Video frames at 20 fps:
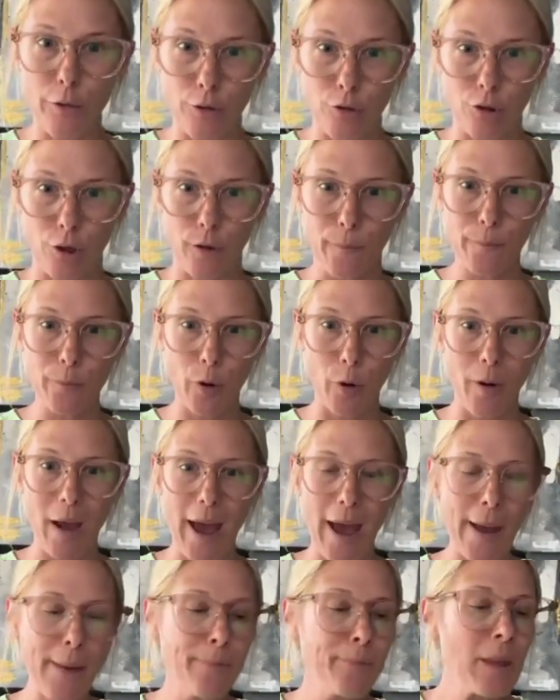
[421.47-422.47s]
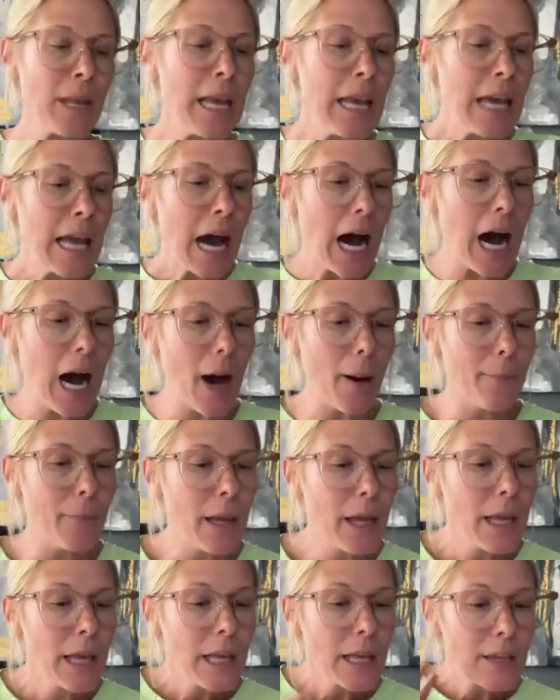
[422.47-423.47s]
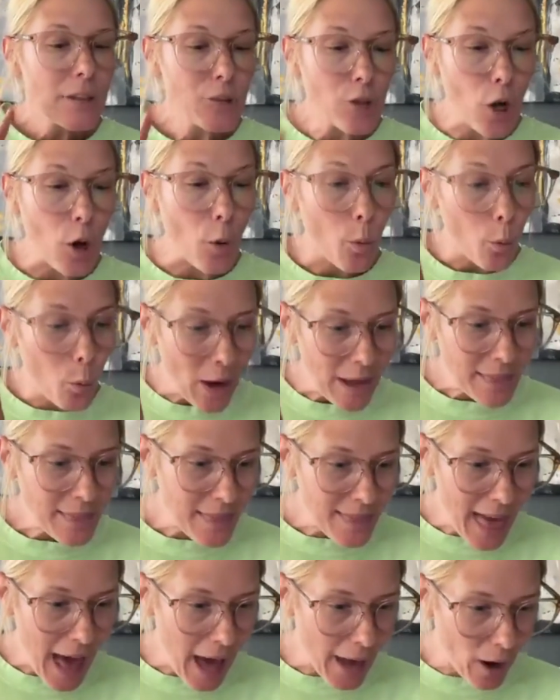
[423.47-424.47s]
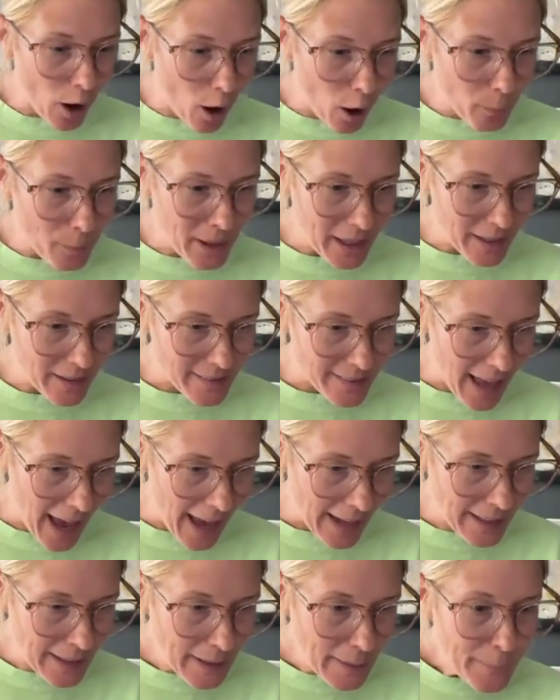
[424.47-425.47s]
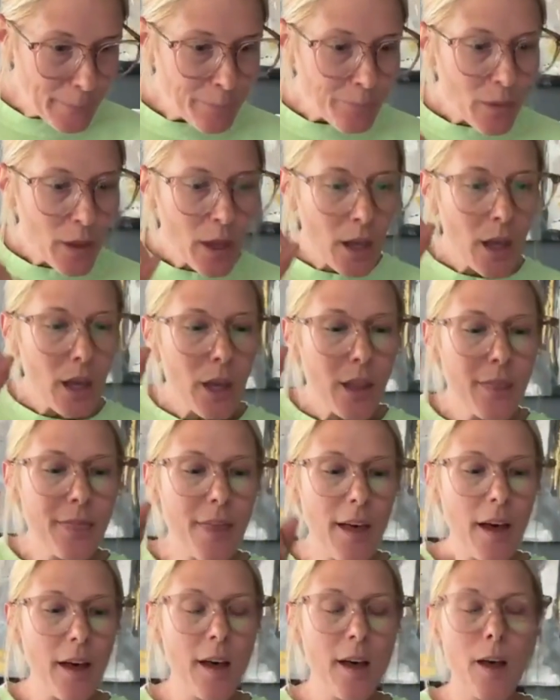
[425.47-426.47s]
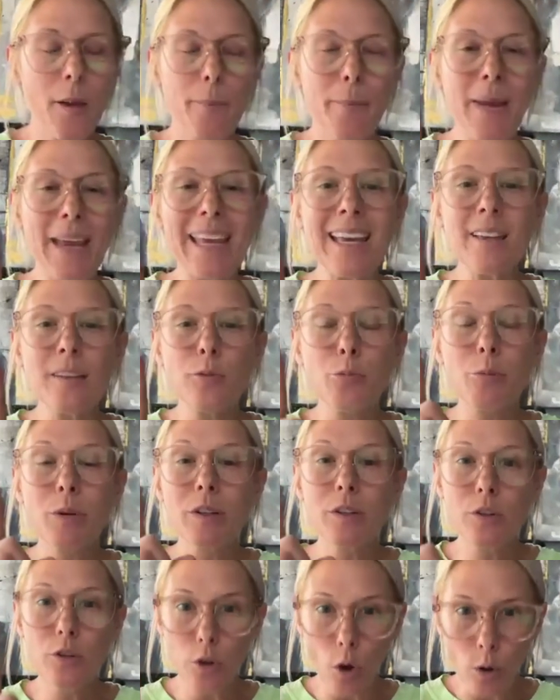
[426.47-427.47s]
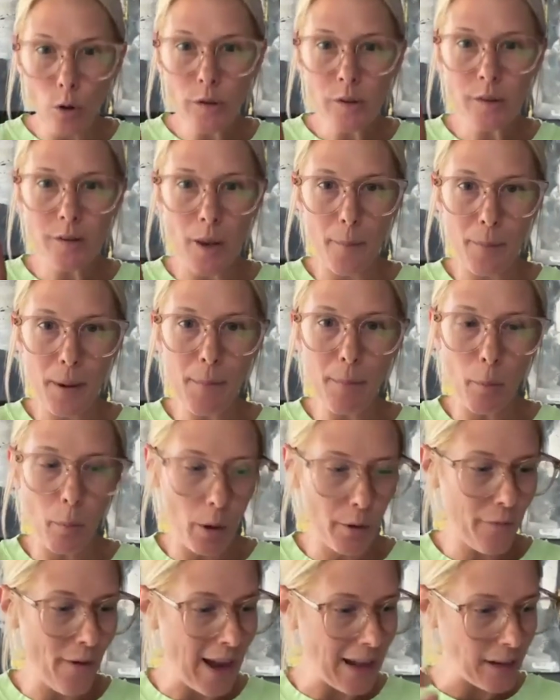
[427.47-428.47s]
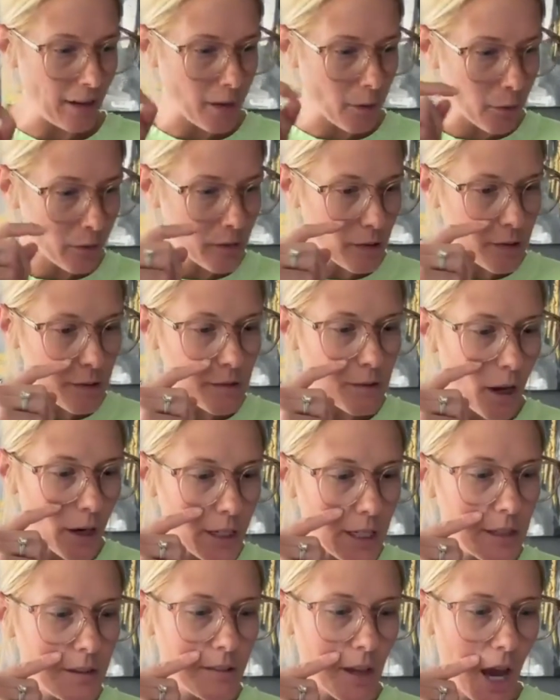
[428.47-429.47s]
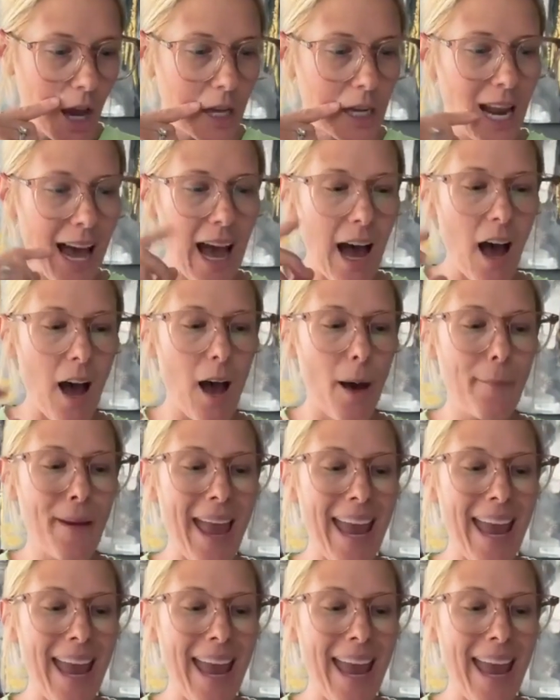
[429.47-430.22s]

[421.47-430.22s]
and your future, okay? So with that all being said, the biggest results that people were finding, there was a study done,